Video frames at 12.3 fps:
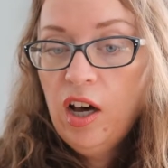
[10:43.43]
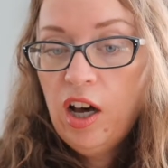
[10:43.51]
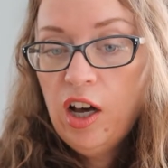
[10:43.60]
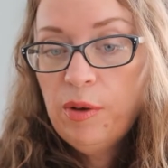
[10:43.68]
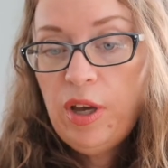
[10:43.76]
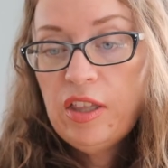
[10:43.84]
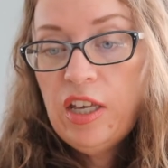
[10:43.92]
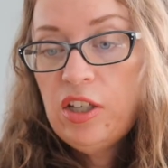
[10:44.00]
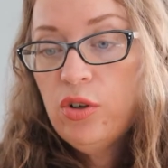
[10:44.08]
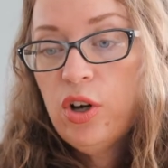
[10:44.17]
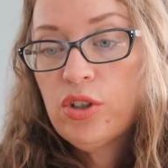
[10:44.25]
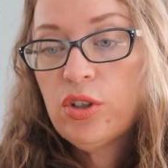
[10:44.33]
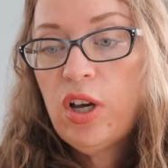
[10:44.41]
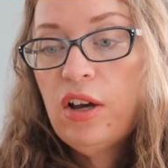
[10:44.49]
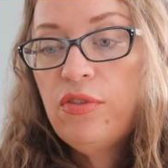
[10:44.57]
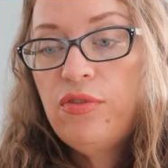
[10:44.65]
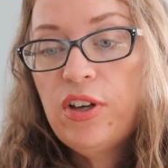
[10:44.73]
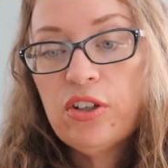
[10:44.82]
And then you also
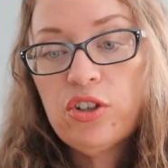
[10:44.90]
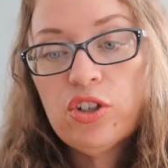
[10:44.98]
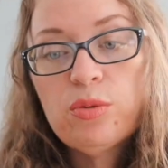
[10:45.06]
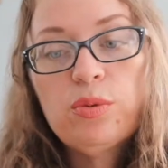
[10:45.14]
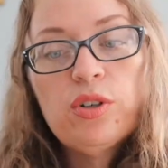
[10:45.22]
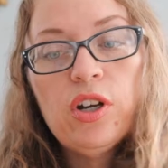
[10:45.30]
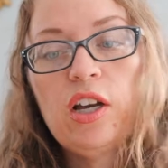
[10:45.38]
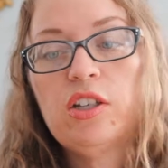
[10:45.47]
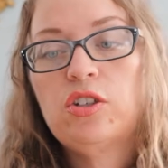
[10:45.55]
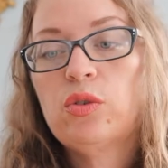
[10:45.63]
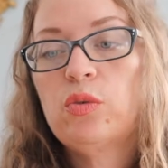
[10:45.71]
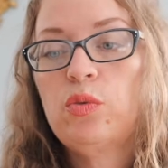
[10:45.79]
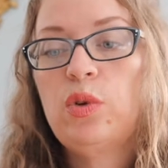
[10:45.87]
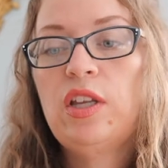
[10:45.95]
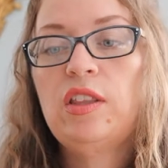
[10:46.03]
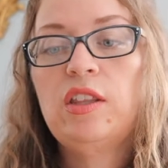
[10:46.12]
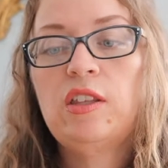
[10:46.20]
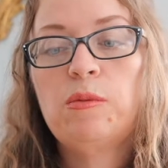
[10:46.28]
have failure to progress
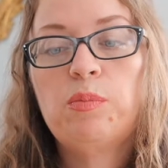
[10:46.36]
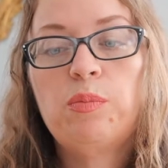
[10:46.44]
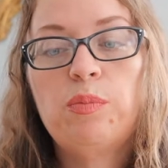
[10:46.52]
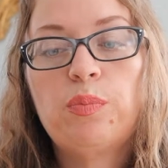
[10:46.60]
when the